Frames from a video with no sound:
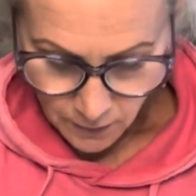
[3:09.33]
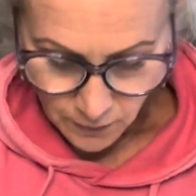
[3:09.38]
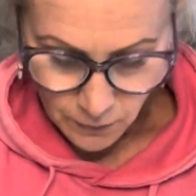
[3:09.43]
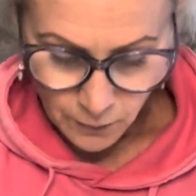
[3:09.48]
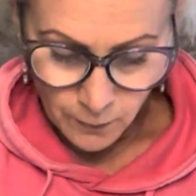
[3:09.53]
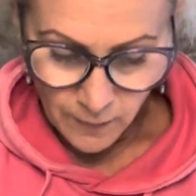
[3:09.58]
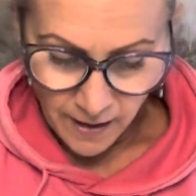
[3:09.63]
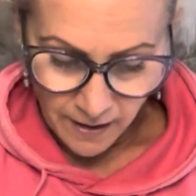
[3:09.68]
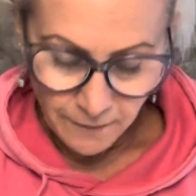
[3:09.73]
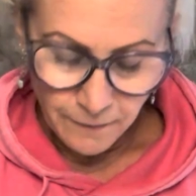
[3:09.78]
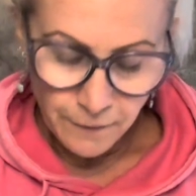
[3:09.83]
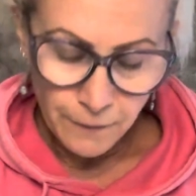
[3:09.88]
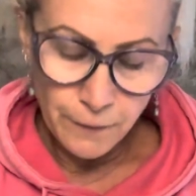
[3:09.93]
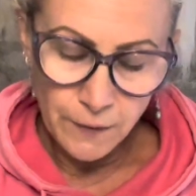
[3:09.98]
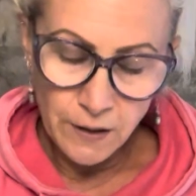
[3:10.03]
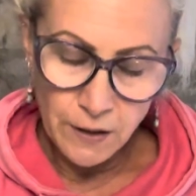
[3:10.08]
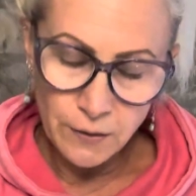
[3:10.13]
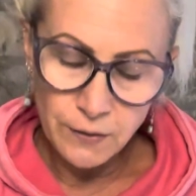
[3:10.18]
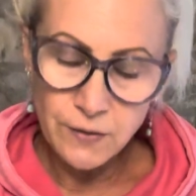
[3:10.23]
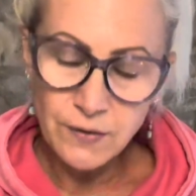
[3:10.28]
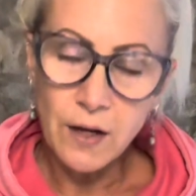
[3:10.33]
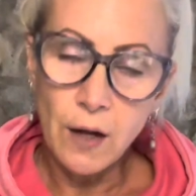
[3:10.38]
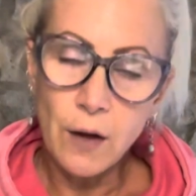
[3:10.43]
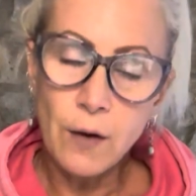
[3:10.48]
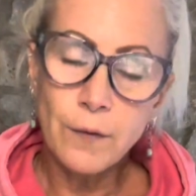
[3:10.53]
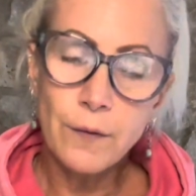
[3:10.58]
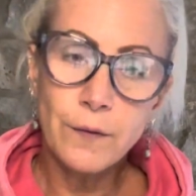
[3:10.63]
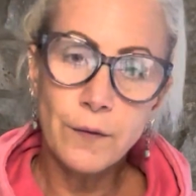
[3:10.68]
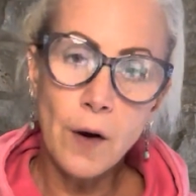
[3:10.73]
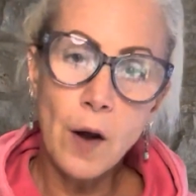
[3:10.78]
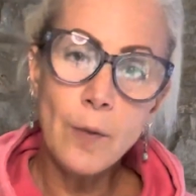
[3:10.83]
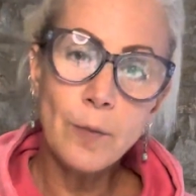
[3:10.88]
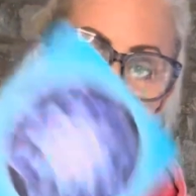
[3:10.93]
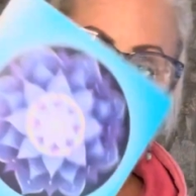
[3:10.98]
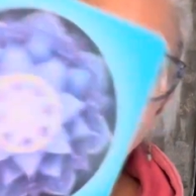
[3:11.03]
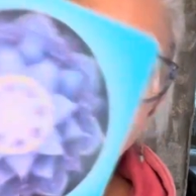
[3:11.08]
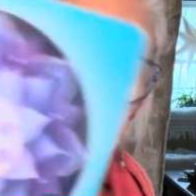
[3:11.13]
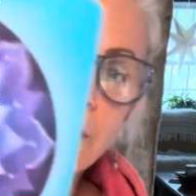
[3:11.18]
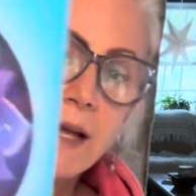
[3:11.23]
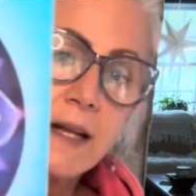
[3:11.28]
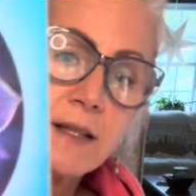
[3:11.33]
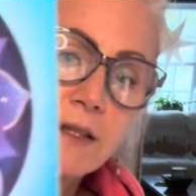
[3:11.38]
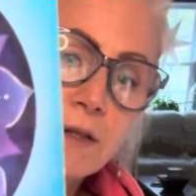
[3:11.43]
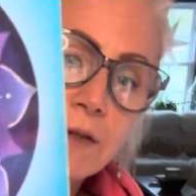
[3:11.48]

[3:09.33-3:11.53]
You can free yourself from regrets,